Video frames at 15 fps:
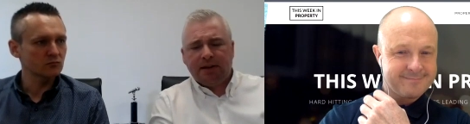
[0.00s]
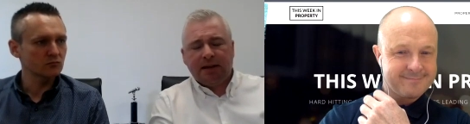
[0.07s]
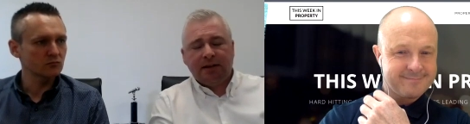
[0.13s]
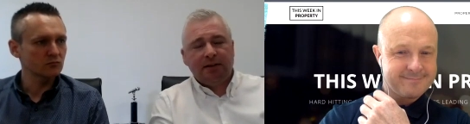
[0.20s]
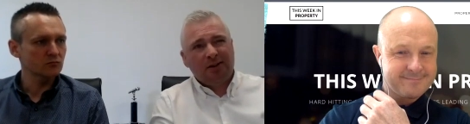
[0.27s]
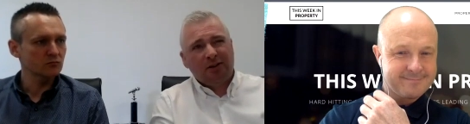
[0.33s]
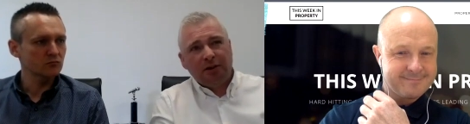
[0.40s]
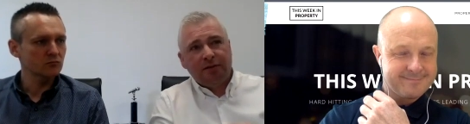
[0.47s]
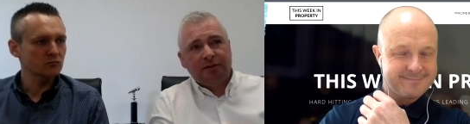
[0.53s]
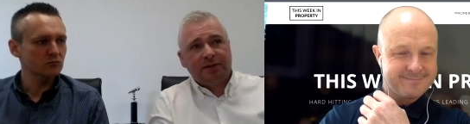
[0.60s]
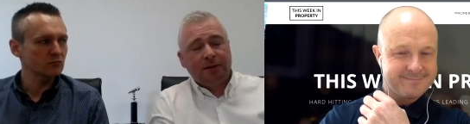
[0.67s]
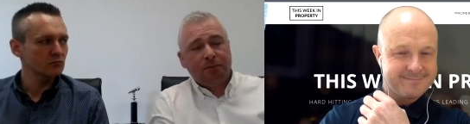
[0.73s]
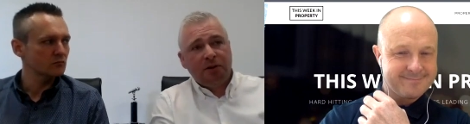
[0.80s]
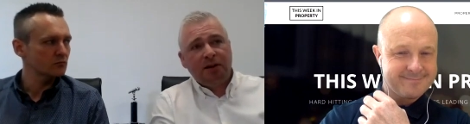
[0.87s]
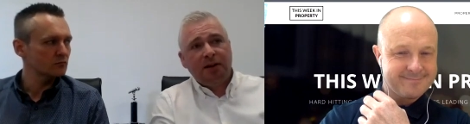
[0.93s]
Speaker 1: They kind of
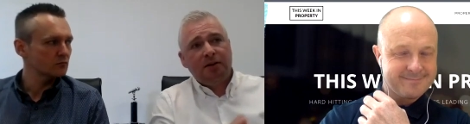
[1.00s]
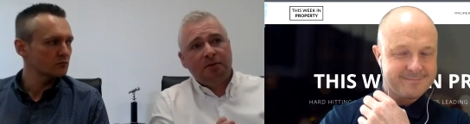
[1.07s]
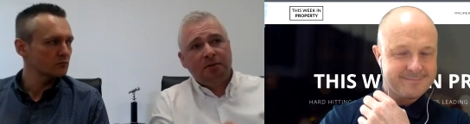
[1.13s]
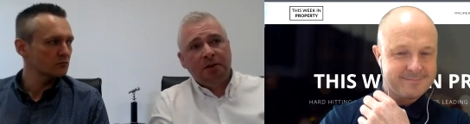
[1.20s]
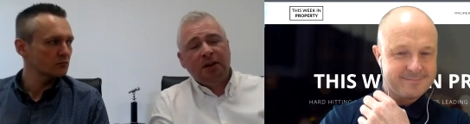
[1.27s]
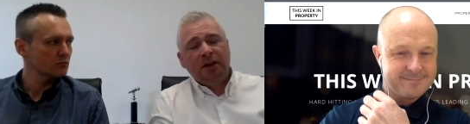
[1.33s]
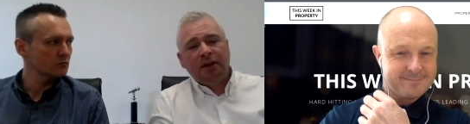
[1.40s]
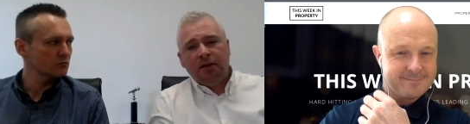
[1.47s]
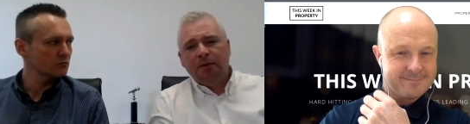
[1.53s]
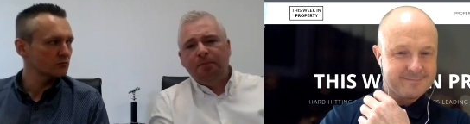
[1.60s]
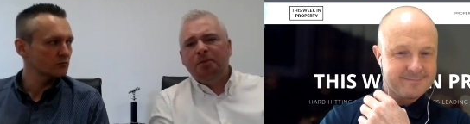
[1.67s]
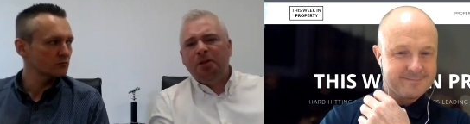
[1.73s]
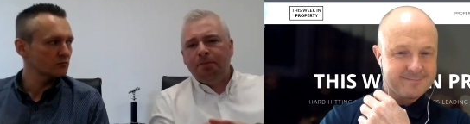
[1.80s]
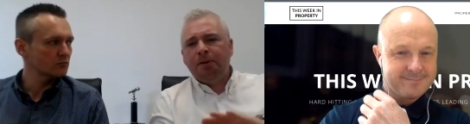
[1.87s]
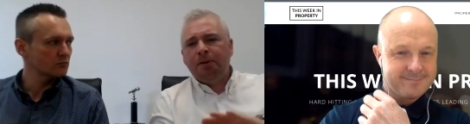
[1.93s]
said, "Well, the,
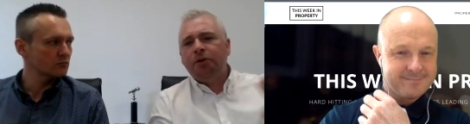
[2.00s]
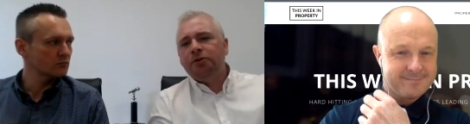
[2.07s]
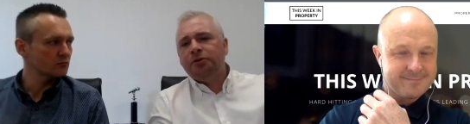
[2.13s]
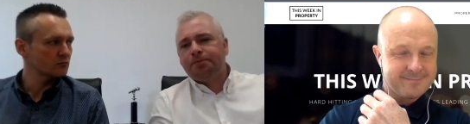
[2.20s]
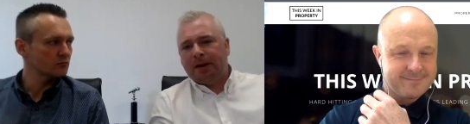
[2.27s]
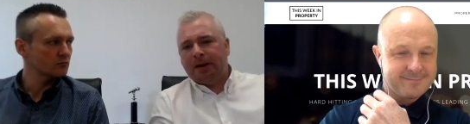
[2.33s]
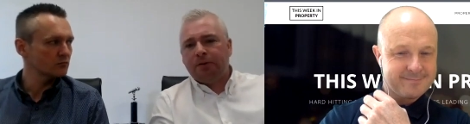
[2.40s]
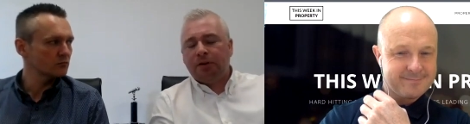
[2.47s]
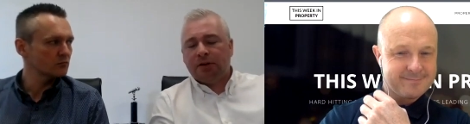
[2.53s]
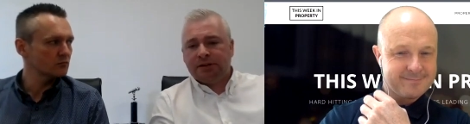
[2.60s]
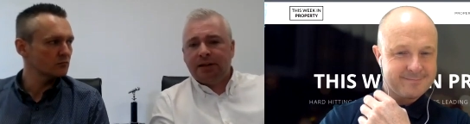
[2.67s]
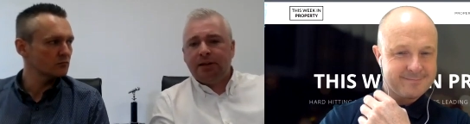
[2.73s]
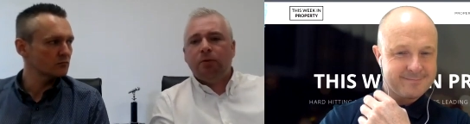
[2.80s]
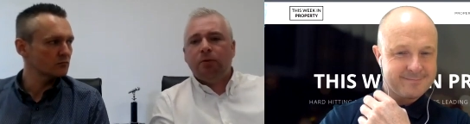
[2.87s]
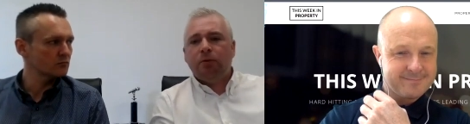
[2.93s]
the blue's bad. I tell
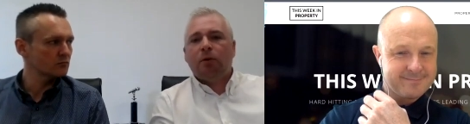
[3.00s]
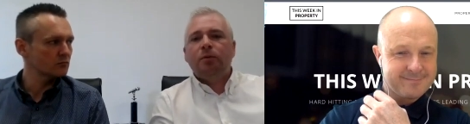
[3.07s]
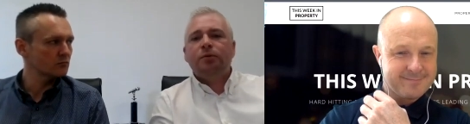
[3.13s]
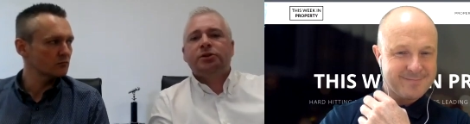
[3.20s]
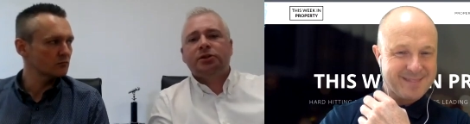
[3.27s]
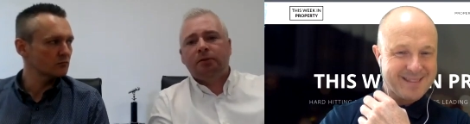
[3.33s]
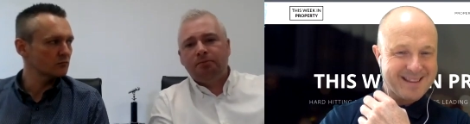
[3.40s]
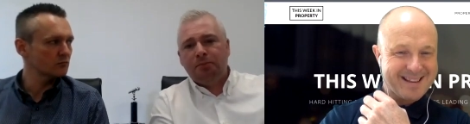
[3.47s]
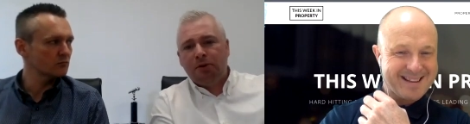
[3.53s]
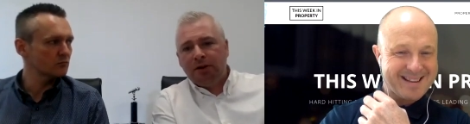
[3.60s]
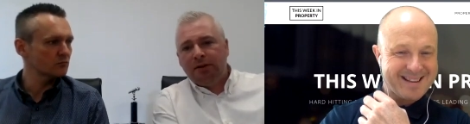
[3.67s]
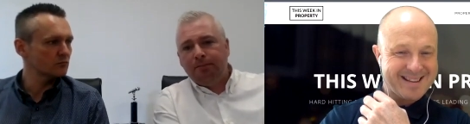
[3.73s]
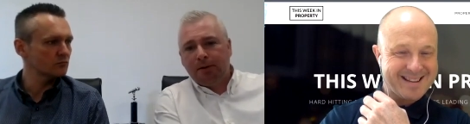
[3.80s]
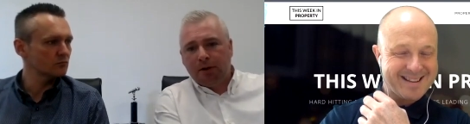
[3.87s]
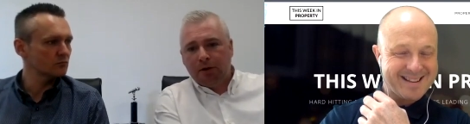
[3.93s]
you what, we'll stop
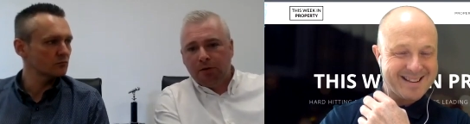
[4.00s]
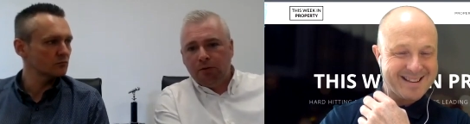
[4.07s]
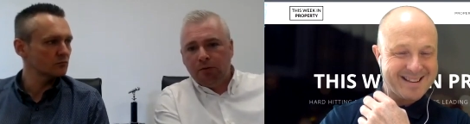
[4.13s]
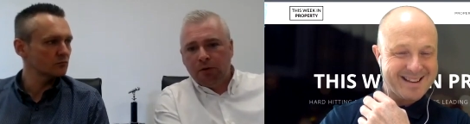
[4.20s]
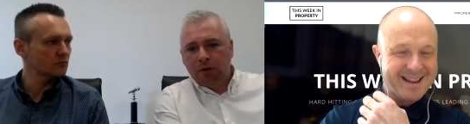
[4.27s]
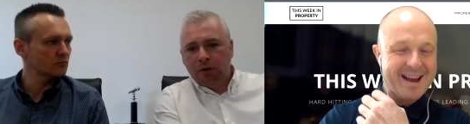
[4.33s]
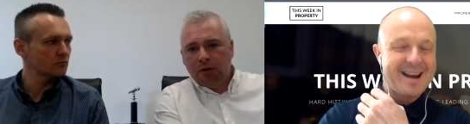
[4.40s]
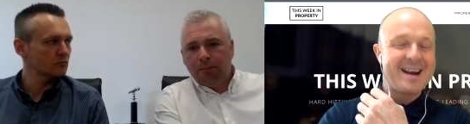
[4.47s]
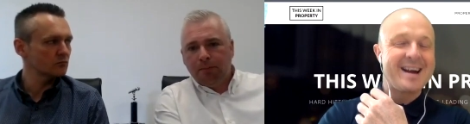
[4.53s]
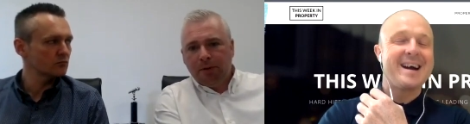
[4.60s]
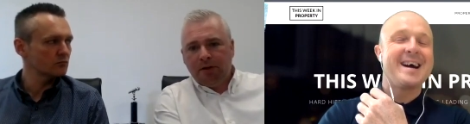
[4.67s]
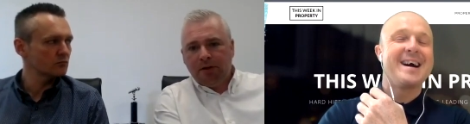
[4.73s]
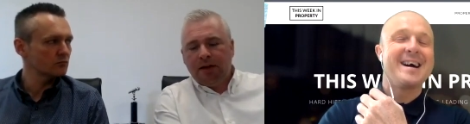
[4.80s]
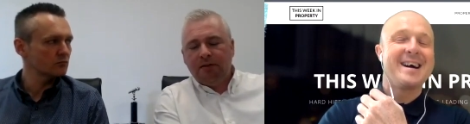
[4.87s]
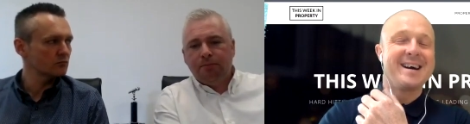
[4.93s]
mining blue,
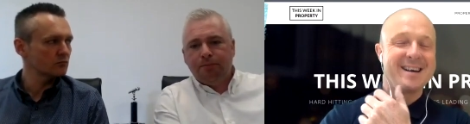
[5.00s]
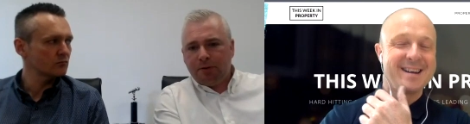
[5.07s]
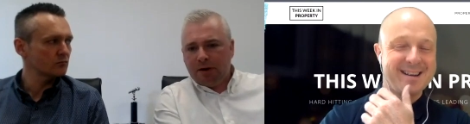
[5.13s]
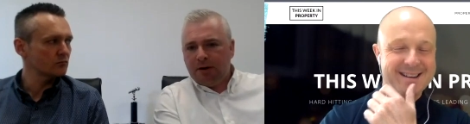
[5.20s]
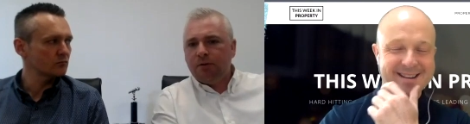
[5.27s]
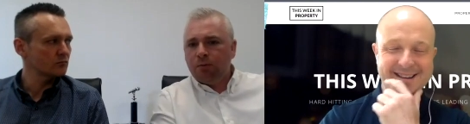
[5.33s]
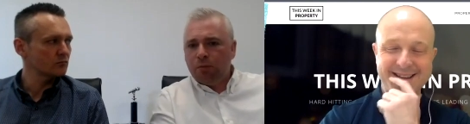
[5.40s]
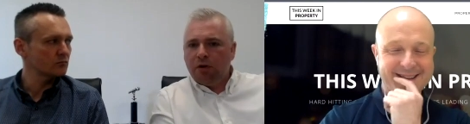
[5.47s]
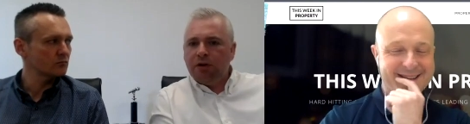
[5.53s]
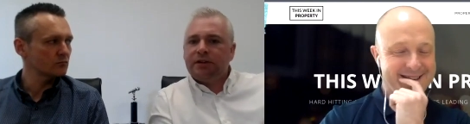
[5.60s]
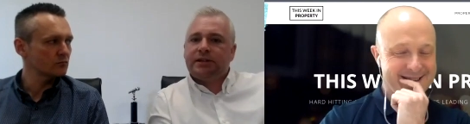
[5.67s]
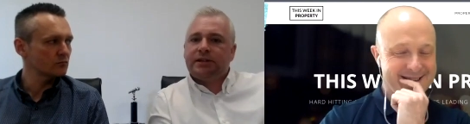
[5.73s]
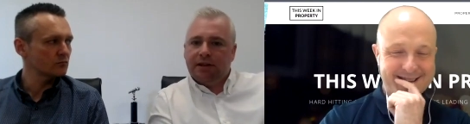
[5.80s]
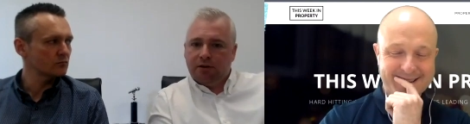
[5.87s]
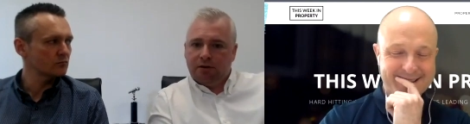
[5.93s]
but then brown and white's
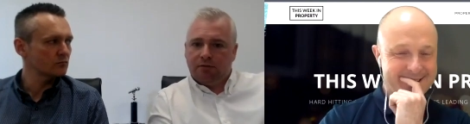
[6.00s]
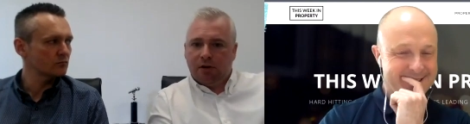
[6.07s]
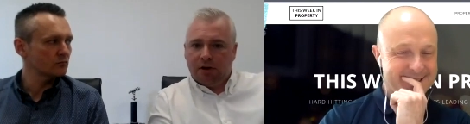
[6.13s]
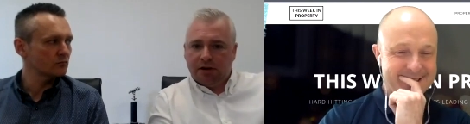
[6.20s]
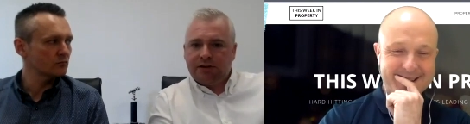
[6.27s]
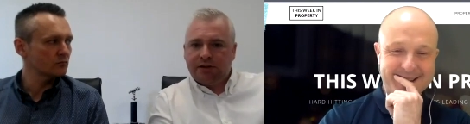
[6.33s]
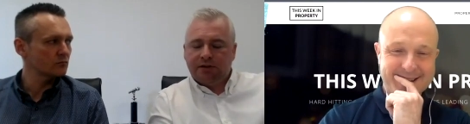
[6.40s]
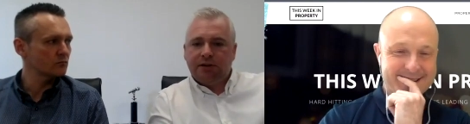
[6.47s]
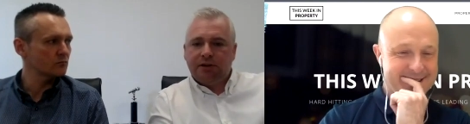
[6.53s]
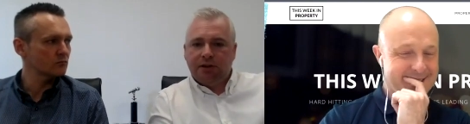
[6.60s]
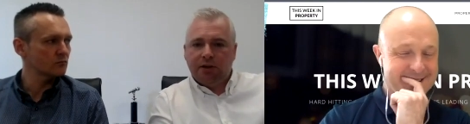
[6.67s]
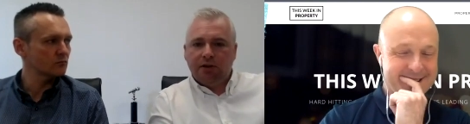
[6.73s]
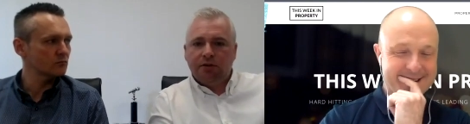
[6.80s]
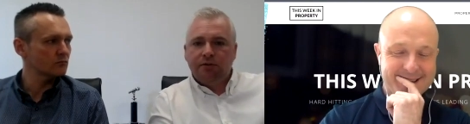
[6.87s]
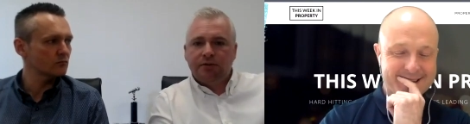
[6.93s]
still all right to, to
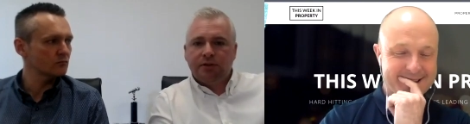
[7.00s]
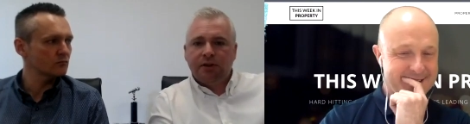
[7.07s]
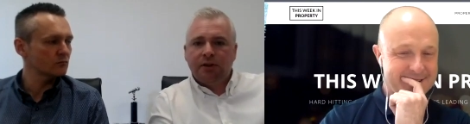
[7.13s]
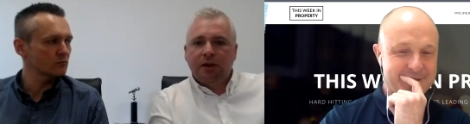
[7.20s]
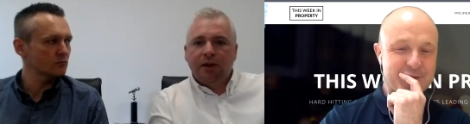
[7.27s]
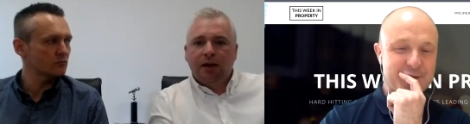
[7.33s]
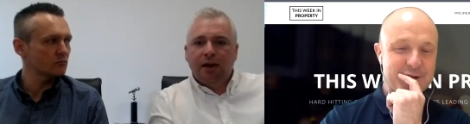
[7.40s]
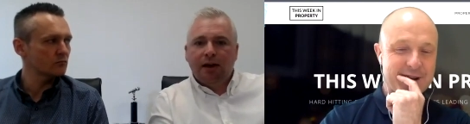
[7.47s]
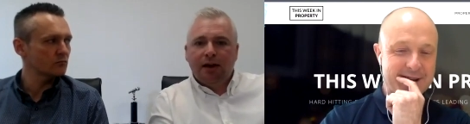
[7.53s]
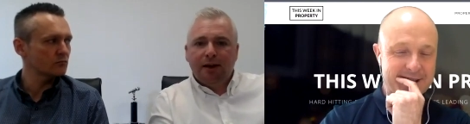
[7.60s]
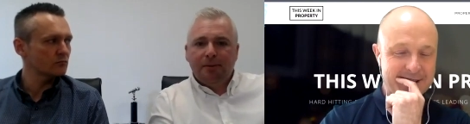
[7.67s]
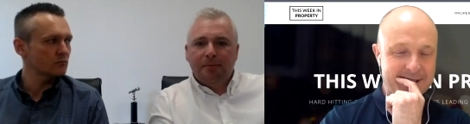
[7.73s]
use." Mm.